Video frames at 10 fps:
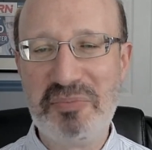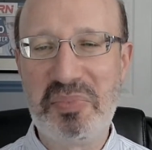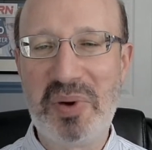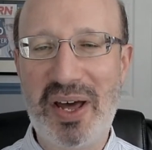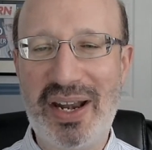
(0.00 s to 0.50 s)

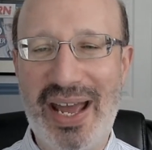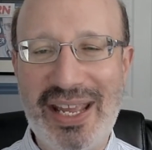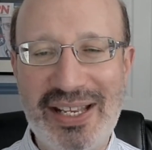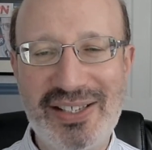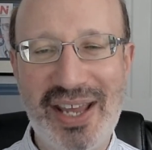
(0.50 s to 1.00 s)
but I
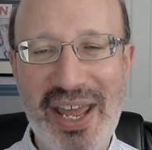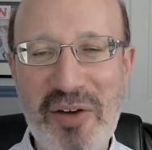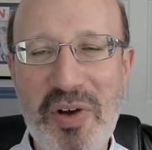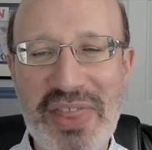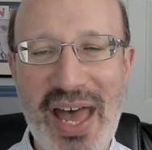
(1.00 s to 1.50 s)
can tell you
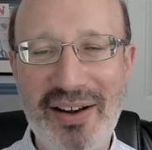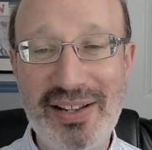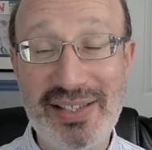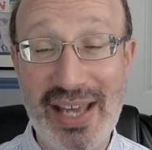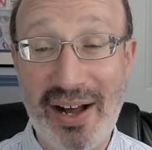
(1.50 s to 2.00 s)
without a
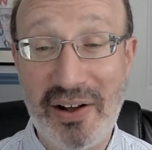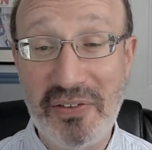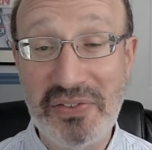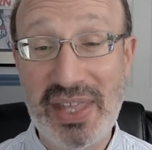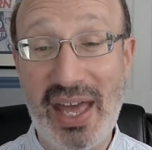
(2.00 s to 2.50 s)

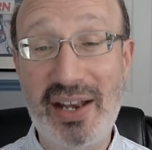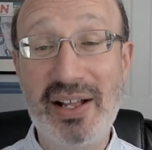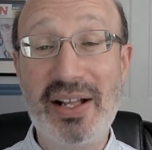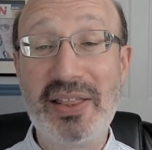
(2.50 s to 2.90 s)
doubt that